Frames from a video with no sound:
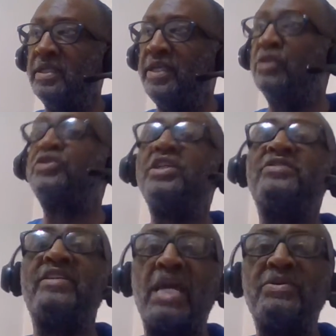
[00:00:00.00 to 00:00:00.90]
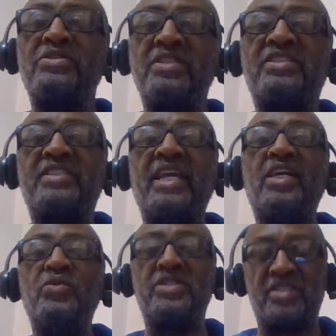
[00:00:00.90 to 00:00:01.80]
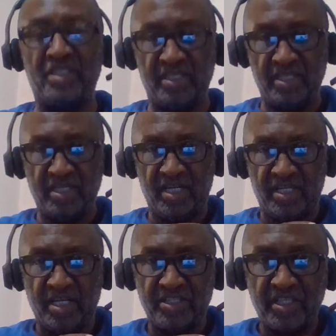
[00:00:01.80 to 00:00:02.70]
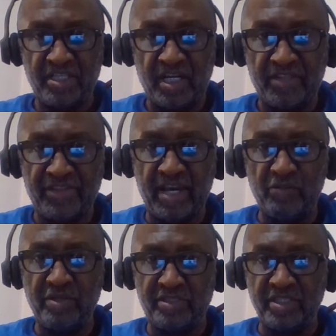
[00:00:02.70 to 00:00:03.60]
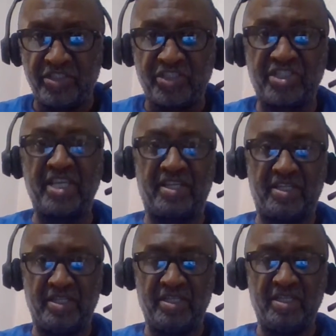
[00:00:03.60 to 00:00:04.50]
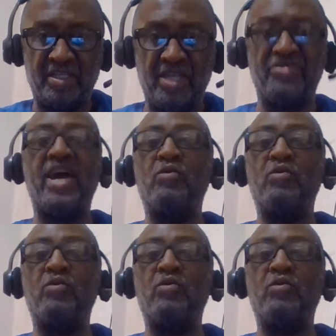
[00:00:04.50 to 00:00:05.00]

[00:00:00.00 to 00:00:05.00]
or she is unable to distinguish that which is sick and that